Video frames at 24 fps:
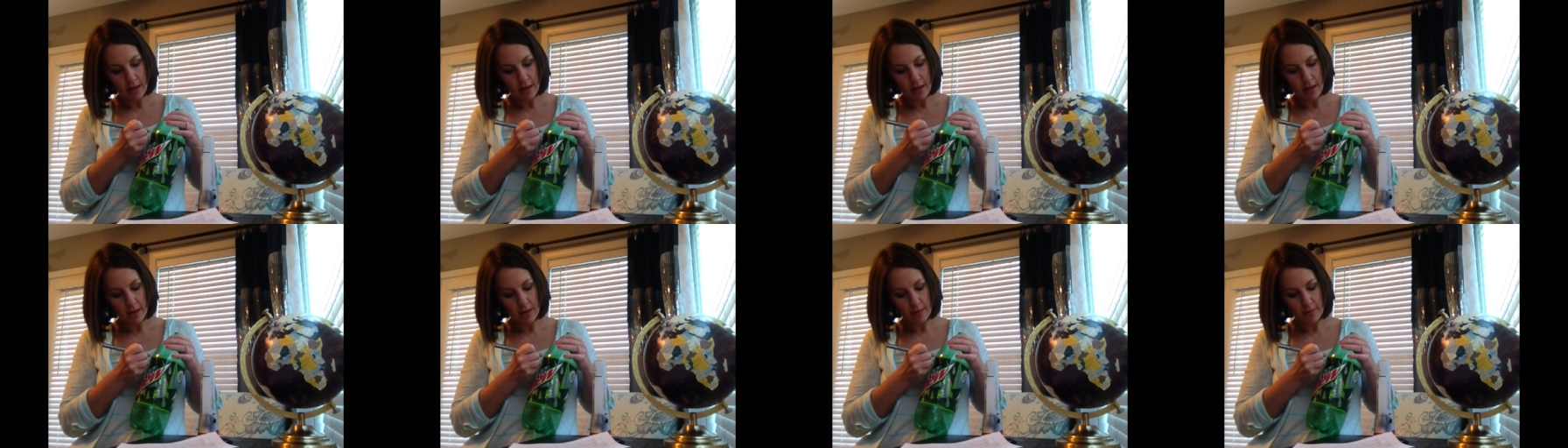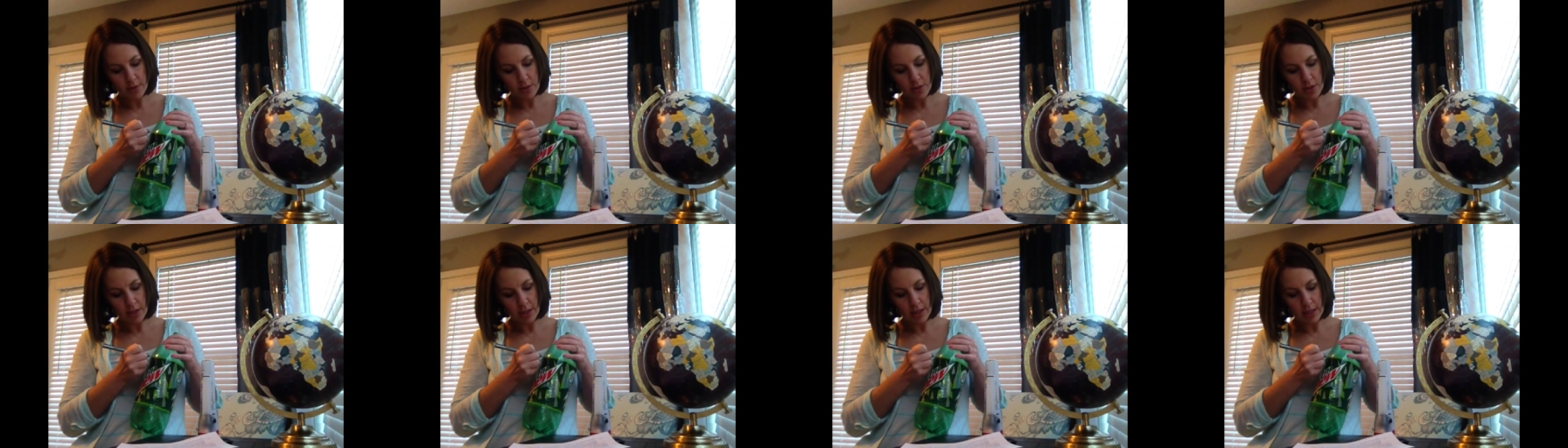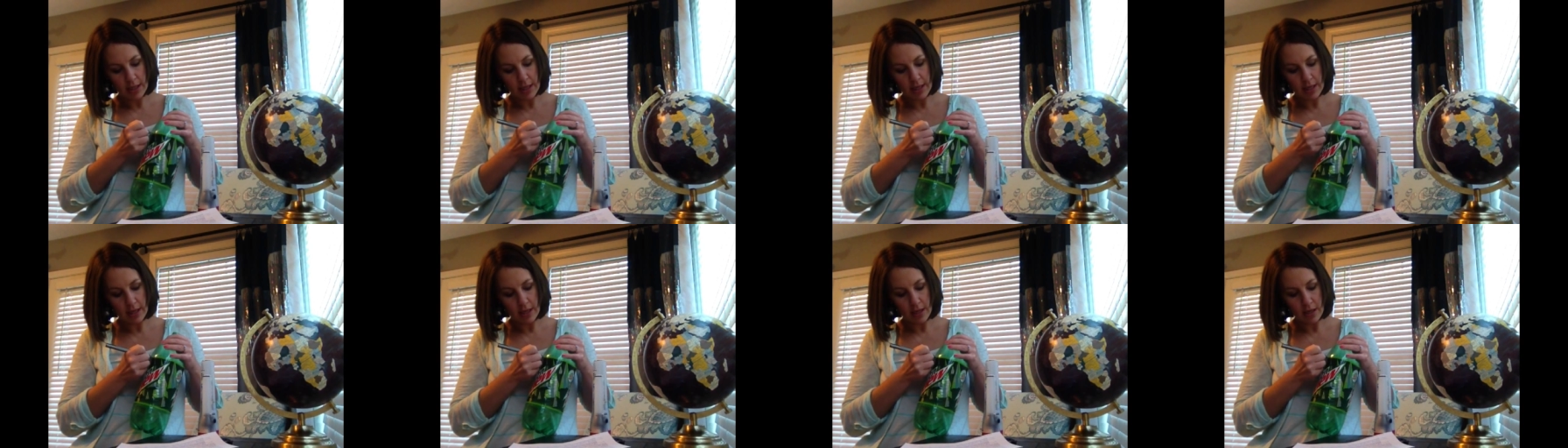And I'm just going to
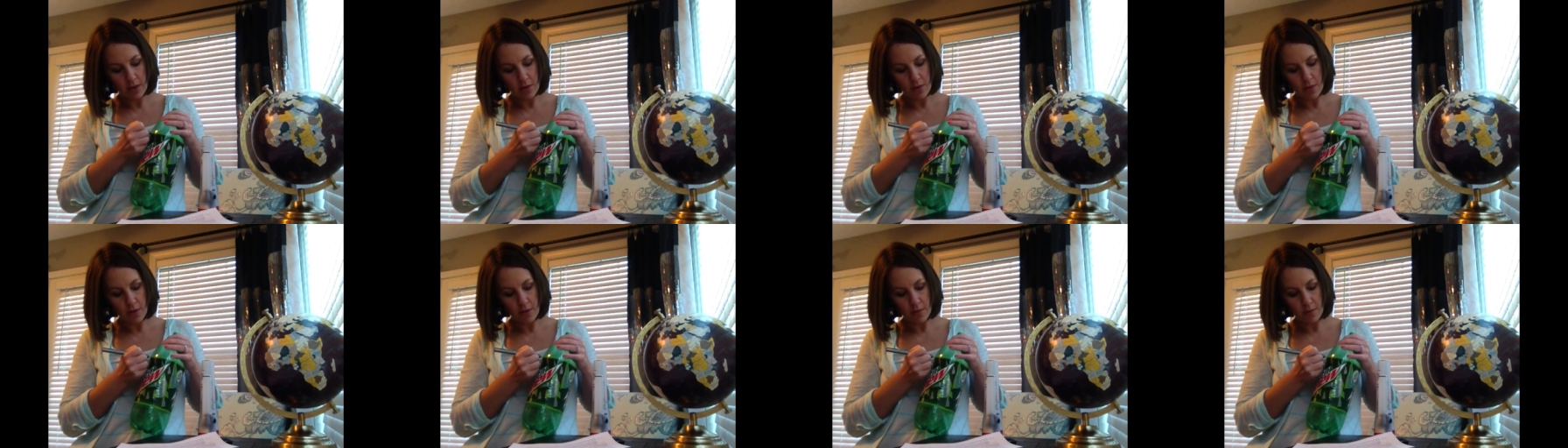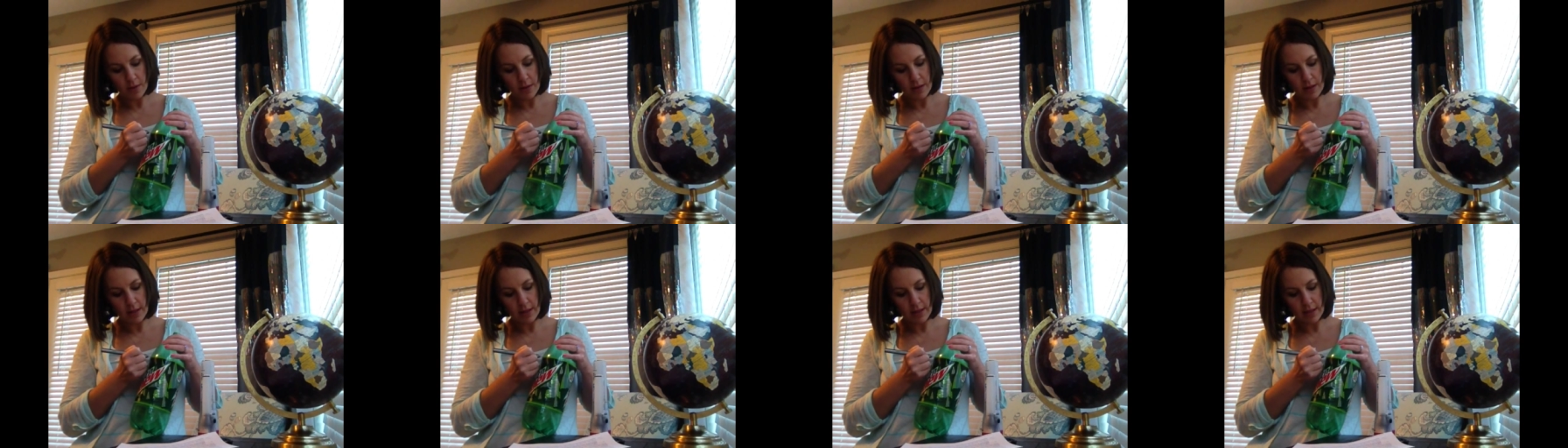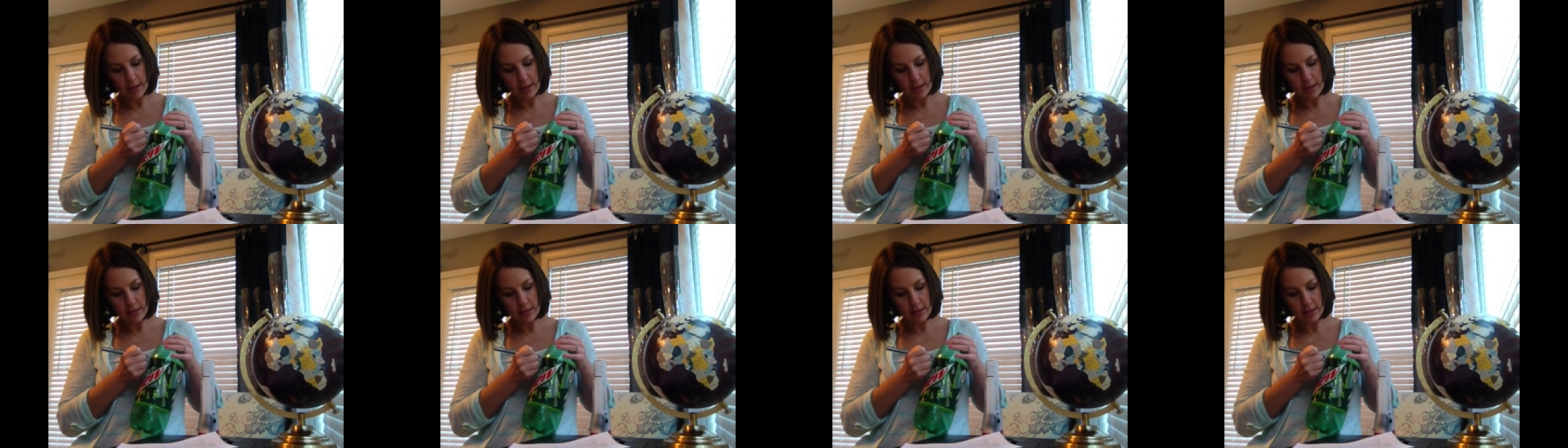get it going with
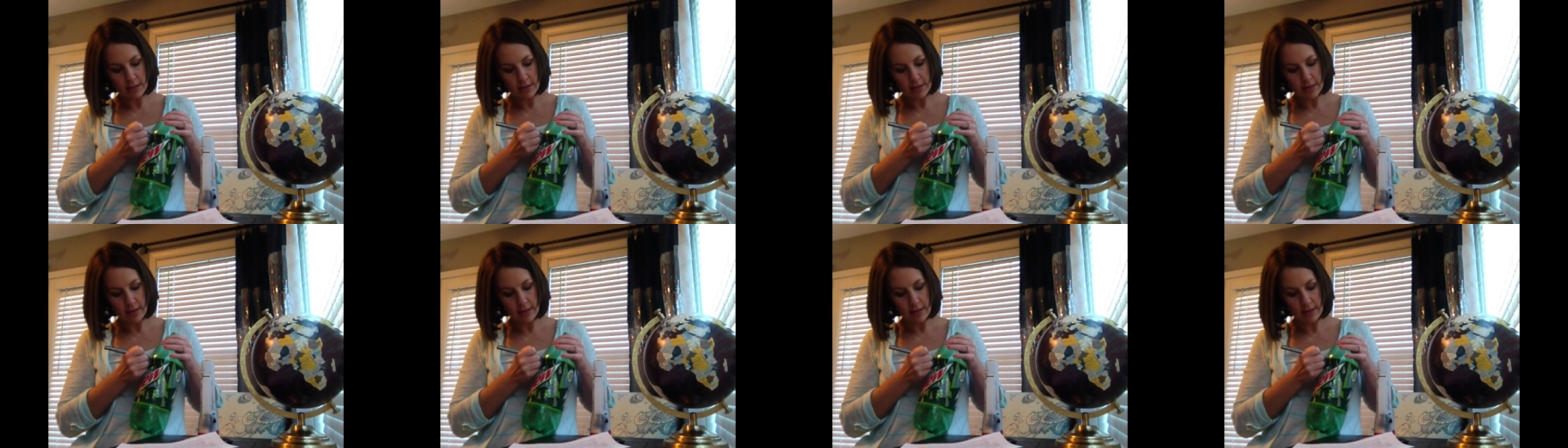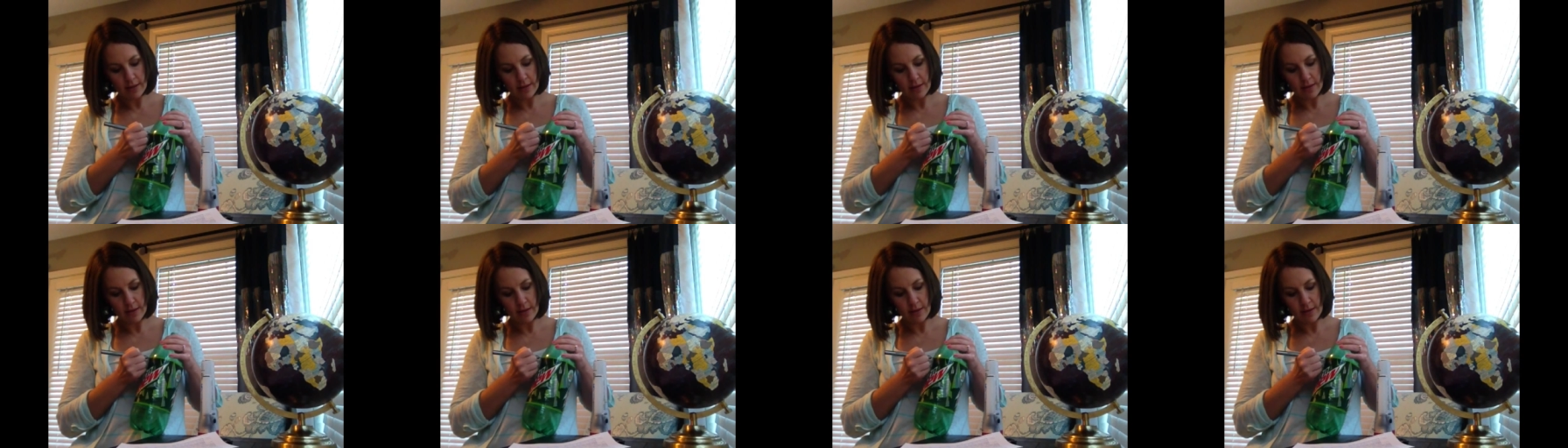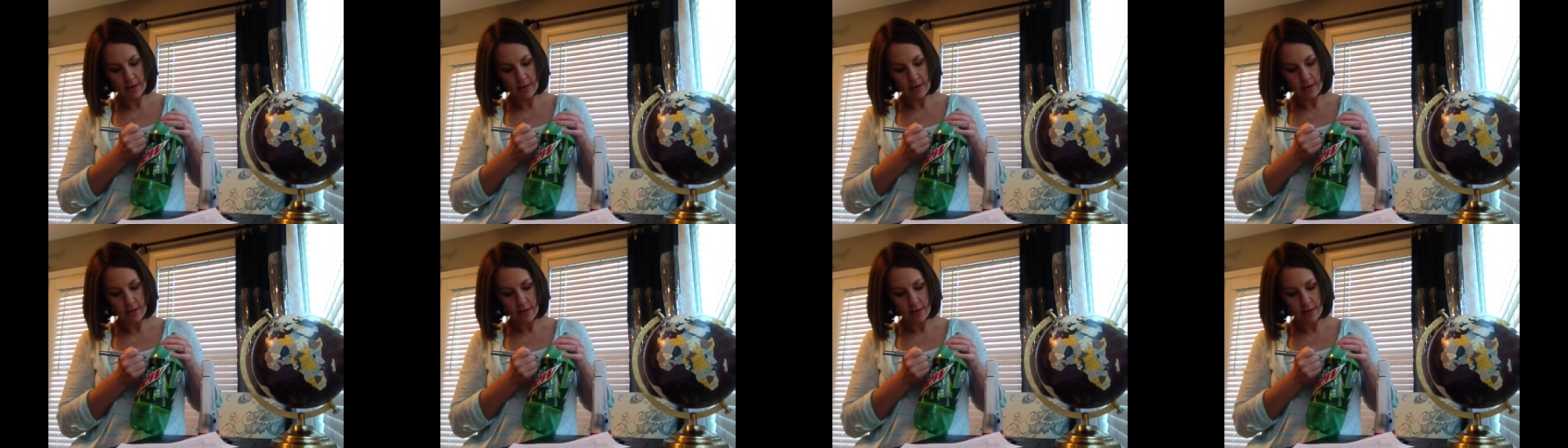this.
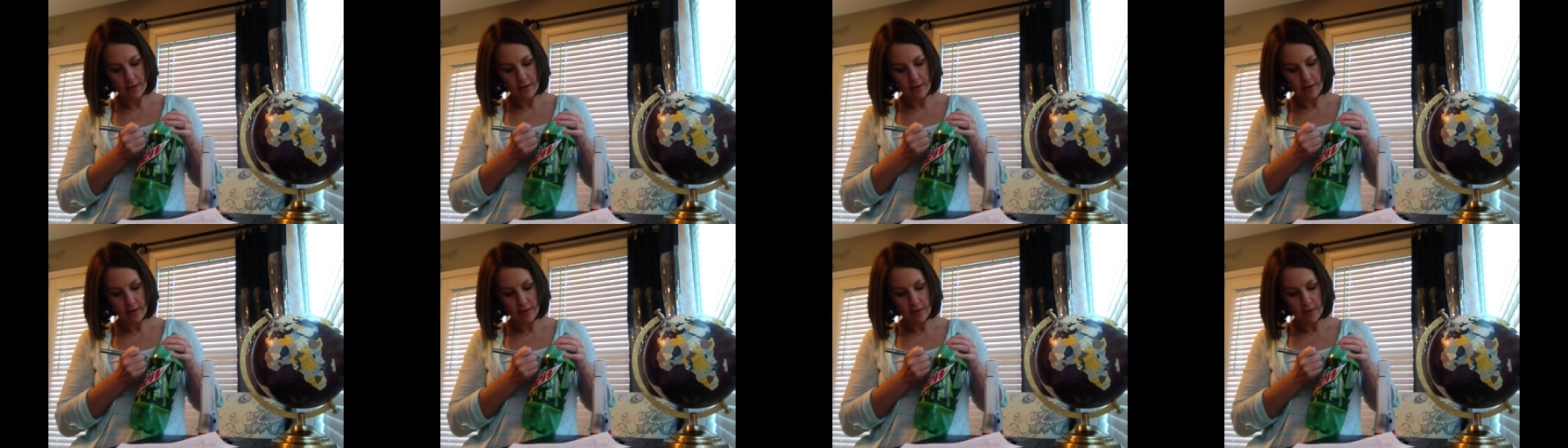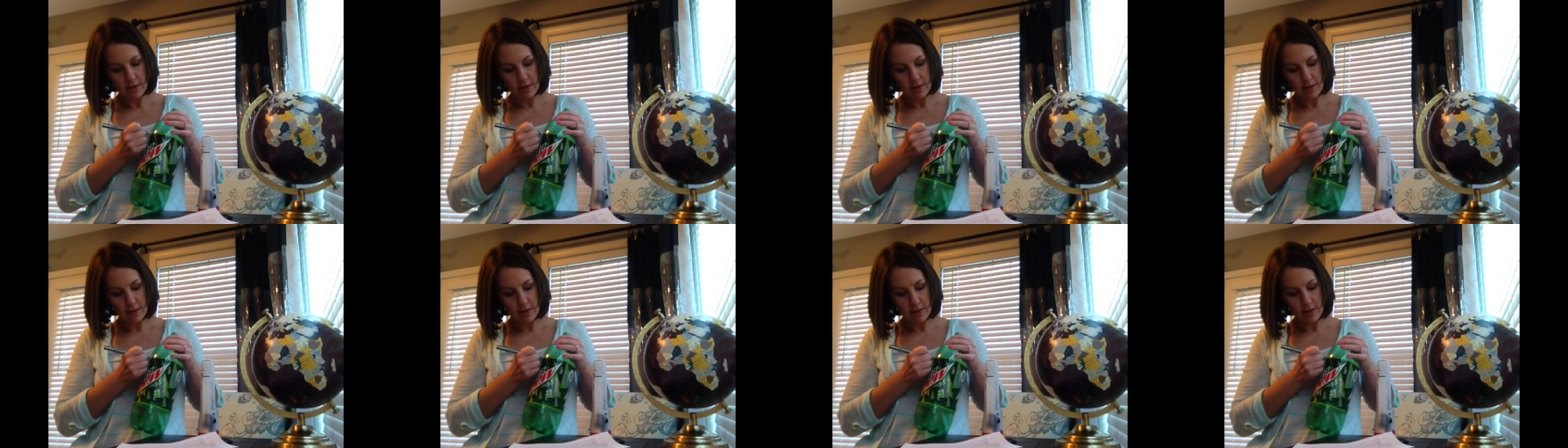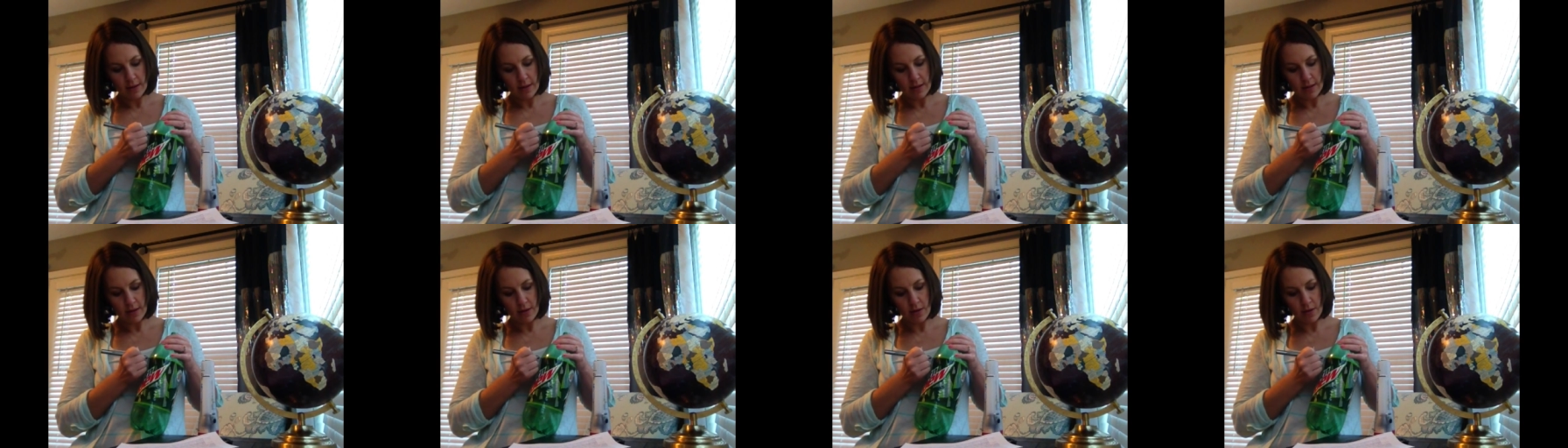
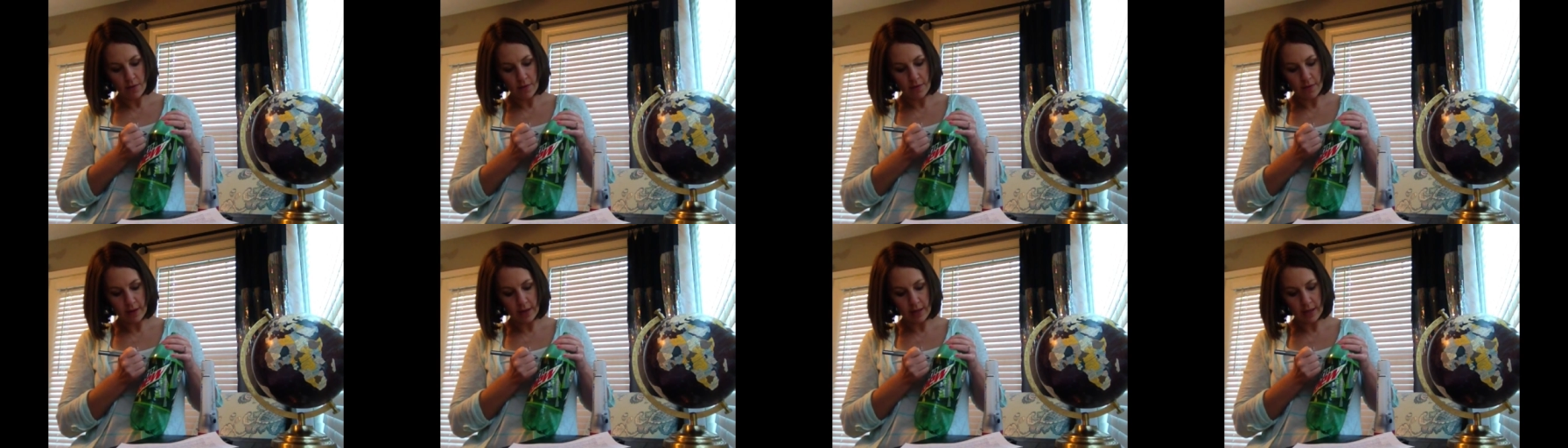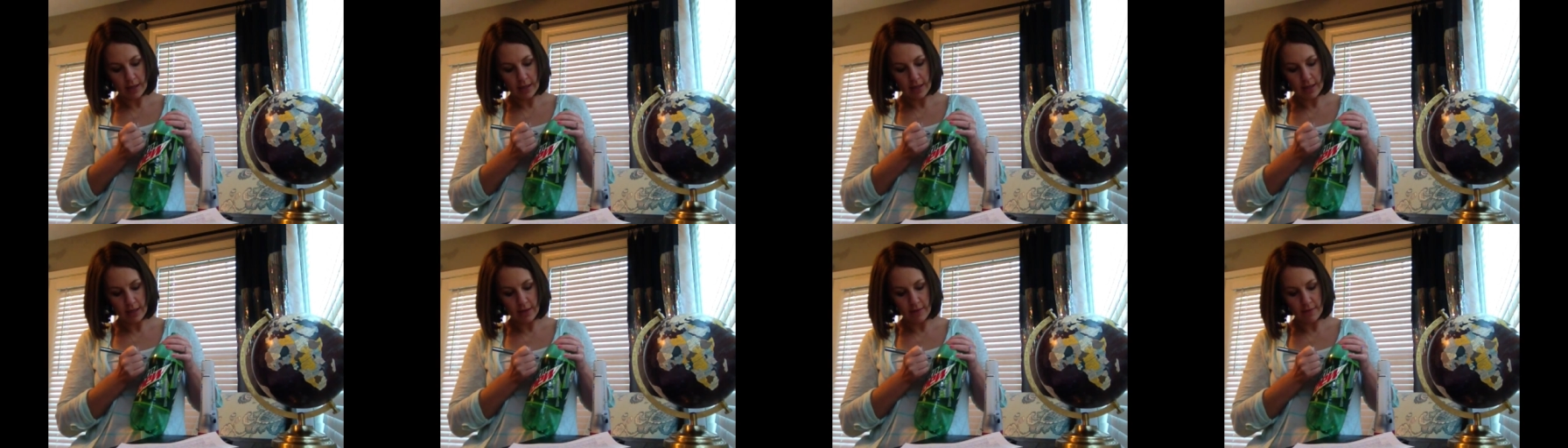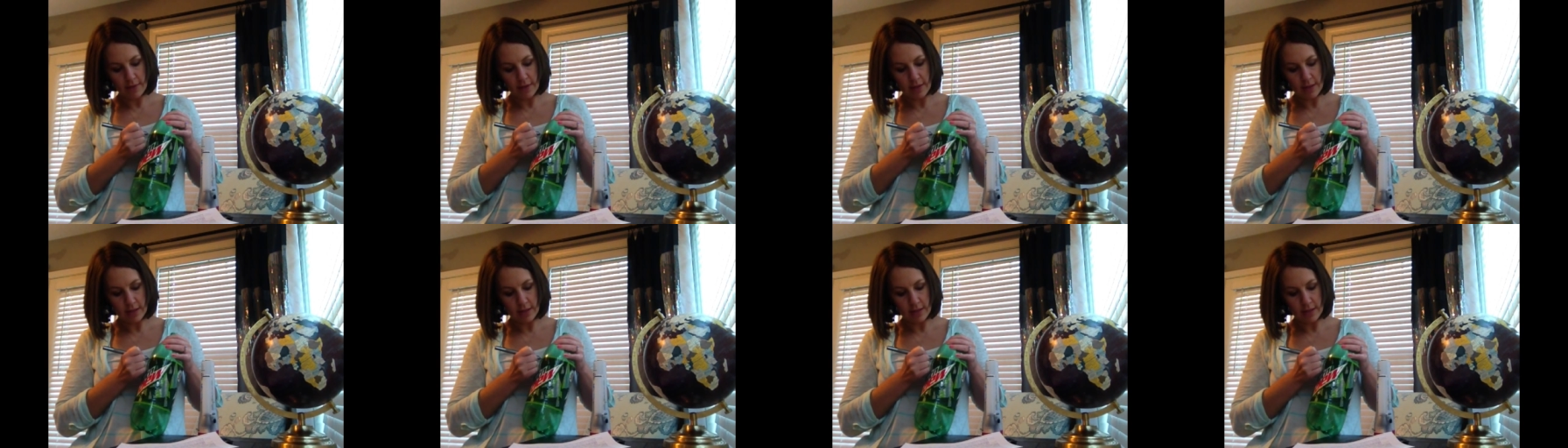And then hopefully I can even